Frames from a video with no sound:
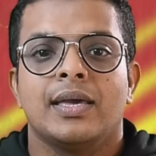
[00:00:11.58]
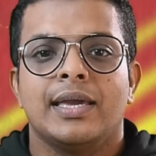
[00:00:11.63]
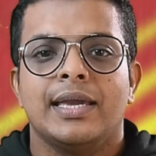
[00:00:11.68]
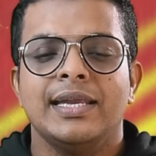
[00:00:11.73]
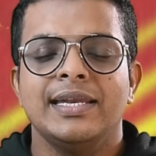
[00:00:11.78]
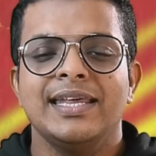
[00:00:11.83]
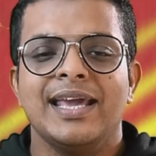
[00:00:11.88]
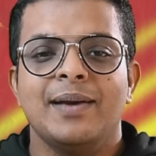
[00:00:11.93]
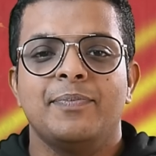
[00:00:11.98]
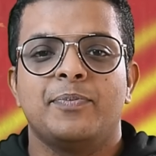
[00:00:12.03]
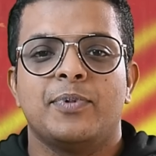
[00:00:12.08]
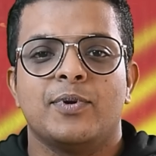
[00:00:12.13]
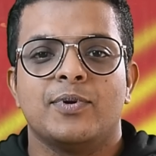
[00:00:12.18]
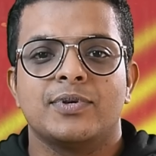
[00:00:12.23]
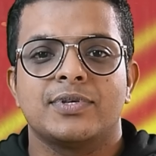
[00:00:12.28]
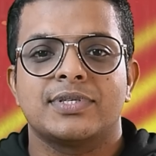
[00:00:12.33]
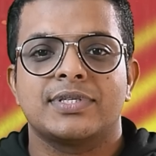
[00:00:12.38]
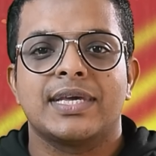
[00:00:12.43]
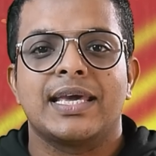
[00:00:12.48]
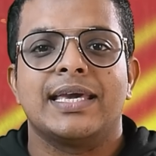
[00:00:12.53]
India
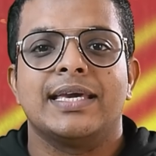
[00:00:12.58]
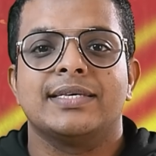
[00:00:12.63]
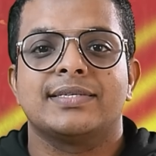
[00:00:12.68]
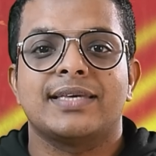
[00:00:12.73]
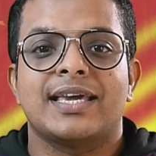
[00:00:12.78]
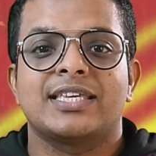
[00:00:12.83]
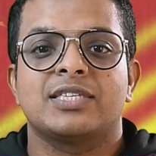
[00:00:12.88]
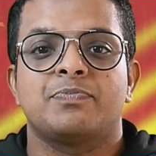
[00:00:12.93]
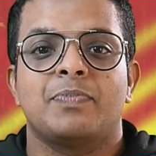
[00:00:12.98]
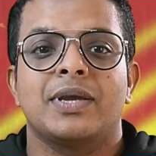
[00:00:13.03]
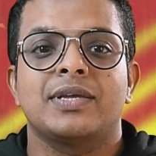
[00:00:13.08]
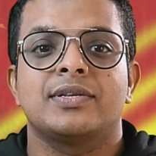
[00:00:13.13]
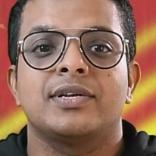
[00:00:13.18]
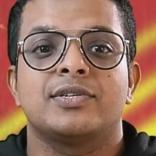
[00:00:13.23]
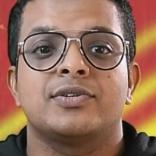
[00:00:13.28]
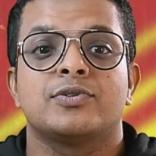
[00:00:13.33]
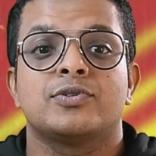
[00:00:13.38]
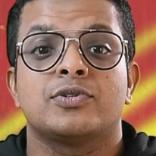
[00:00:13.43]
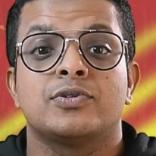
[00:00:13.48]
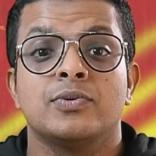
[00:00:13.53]
Post is
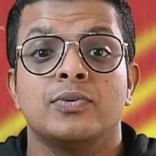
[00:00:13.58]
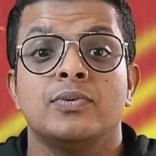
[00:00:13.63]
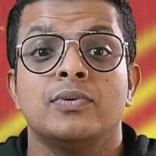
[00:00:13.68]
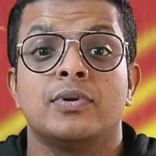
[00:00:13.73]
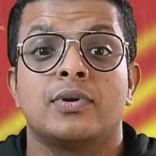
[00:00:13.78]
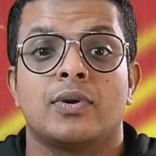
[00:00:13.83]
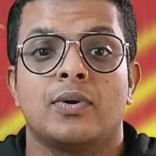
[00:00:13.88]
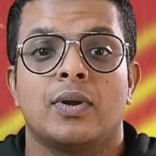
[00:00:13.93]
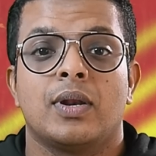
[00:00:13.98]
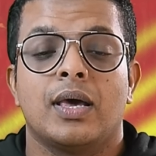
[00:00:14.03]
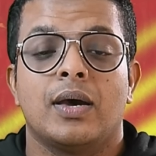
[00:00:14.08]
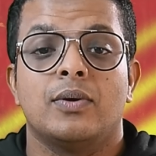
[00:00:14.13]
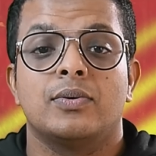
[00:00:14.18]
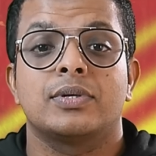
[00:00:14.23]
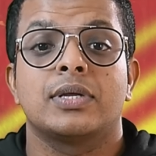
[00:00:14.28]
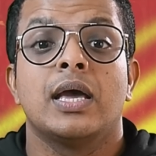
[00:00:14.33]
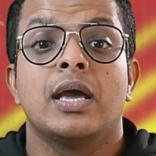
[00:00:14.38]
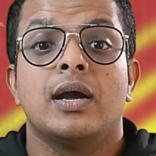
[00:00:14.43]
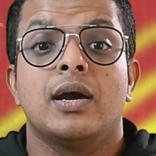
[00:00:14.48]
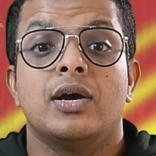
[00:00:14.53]
expected to soon roll
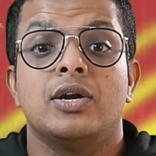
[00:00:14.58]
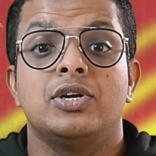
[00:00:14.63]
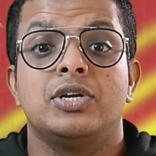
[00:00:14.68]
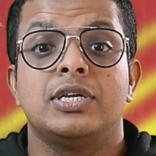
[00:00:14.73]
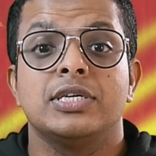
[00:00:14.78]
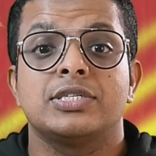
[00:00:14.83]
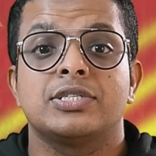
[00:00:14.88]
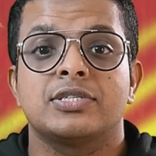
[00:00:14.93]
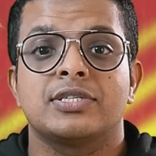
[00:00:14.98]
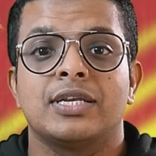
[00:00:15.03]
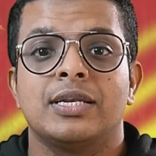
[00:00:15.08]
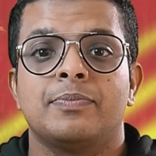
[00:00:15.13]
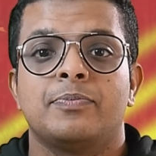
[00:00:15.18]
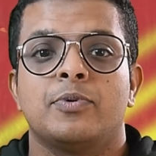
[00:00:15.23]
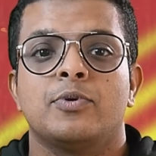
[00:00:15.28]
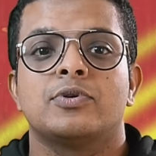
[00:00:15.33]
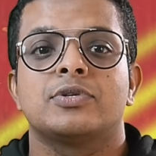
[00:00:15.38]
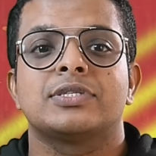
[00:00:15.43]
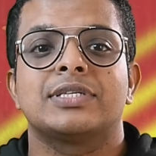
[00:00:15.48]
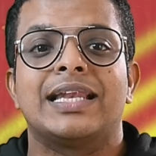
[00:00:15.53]
out a digital
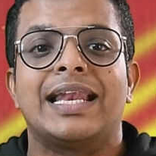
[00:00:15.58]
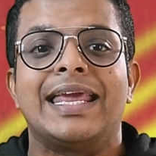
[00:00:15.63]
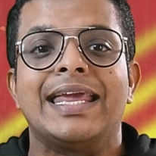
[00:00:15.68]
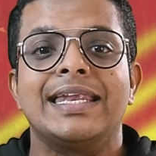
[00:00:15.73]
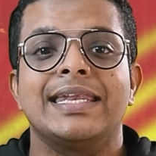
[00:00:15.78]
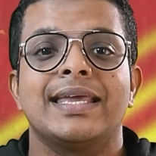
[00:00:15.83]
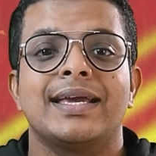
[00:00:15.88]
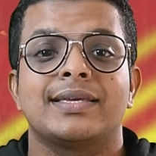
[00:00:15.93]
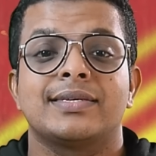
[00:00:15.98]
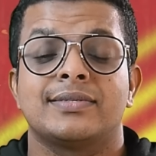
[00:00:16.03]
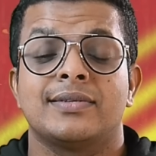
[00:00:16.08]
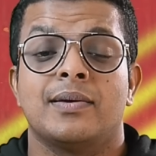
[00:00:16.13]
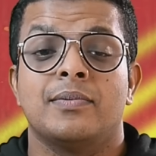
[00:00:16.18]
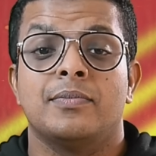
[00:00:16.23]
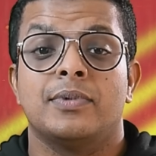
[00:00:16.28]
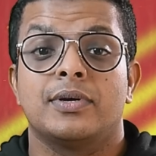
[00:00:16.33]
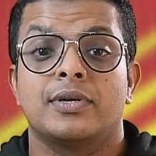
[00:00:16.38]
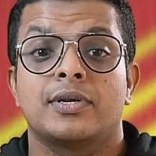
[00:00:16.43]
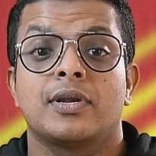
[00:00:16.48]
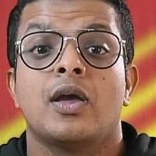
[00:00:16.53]
postal index
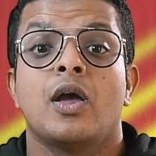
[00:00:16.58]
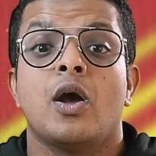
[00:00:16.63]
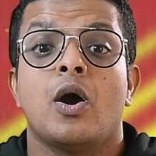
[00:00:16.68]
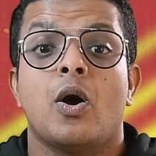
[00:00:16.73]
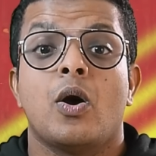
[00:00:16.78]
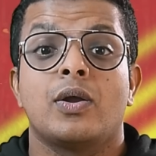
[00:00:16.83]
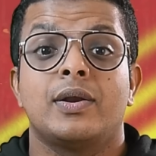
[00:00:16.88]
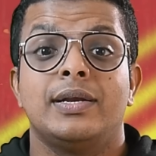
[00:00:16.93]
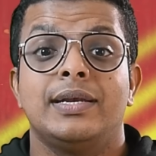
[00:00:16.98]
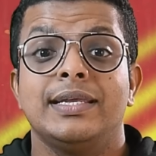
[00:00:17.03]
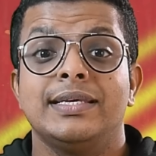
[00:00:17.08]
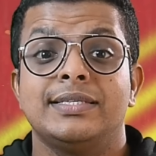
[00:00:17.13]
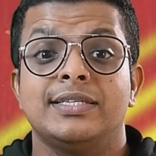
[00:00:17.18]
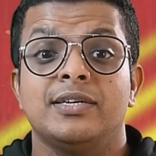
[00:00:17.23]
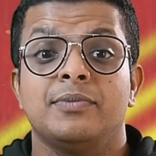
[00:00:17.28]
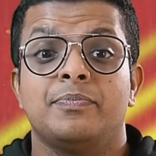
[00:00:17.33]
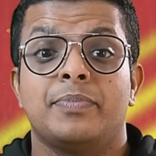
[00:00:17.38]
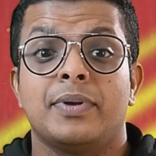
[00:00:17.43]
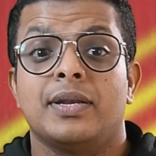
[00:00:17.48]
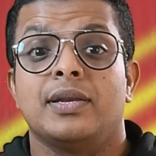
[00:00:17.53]
number or
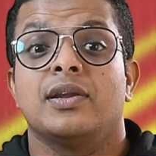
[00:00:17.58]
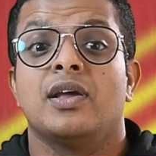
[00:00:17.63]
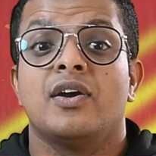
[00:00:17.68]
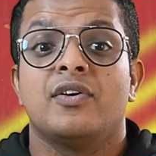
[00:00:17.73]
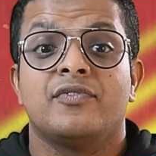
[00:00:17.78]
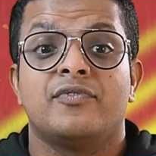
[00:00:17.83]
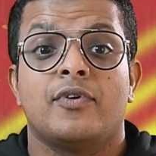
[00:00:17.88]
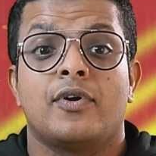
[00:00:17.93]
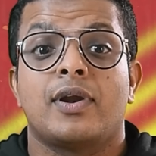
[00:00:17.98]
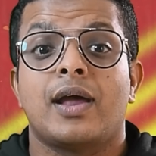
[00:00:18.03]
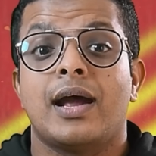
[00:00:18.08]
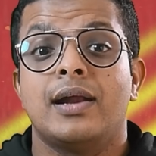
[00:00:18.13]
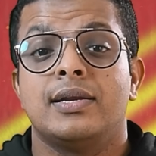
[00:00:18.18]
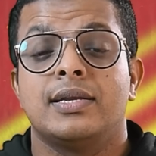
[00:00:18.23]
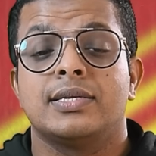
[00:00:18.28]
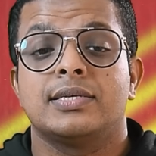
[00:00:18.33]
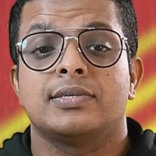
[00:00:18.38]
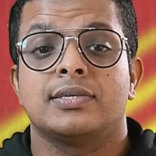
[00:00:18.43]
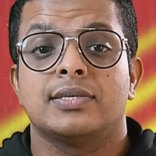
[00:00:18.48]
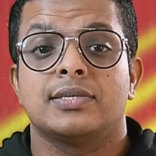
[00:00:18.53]
DIGIPIN for
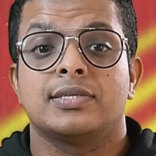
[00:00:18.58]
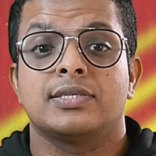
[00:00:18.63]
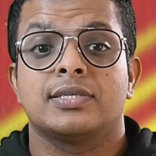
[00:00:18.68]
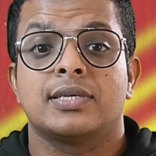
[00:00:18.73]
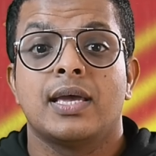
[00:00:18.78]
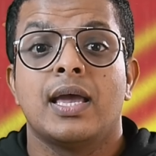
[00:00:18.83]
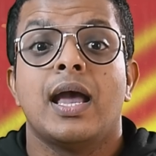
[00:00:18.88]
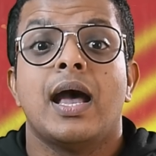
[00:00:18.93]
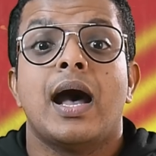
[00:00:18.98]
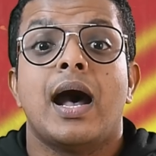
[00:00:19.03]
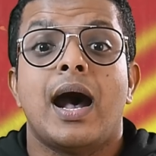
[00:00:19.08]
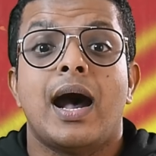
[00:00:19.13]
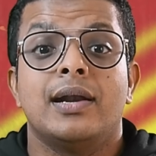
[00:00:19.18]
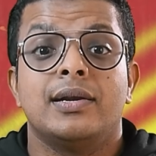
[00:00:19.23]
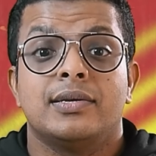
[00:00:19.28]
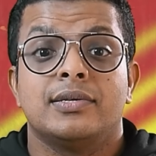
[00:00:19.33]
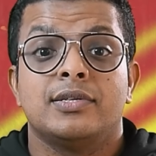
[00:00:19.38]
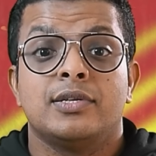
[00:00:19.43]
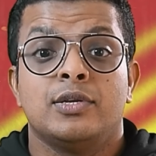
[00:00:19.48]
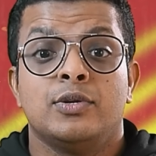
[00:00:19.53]
addresses
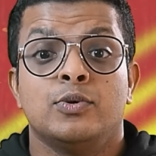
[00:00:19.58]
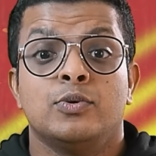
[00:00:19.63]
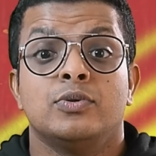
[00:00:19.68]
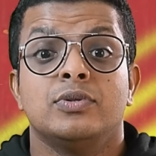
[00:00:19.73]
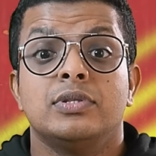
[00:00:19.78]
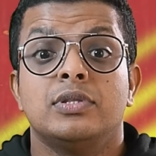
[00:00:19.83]
under the new